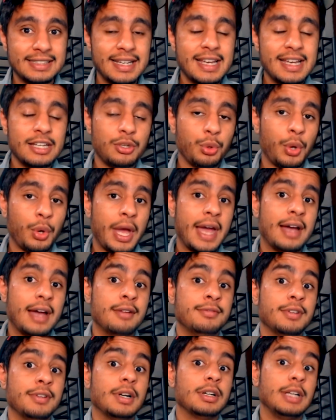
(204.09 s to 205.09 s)
to
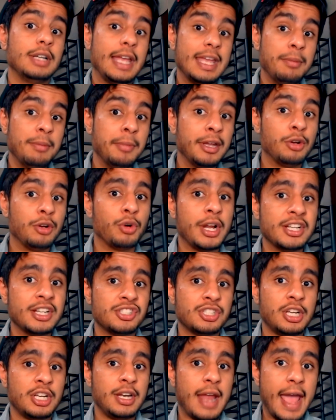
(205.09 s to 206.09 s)
have
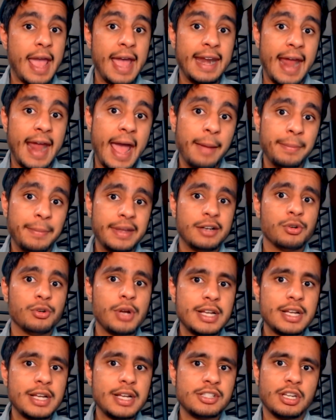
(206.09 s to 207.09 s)
immigration and
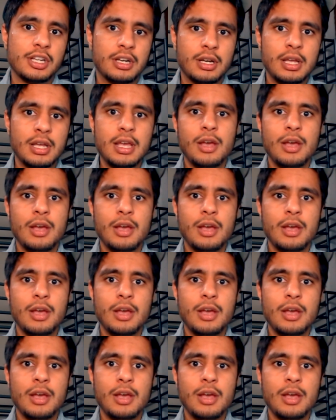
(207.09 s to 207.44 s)
emigration.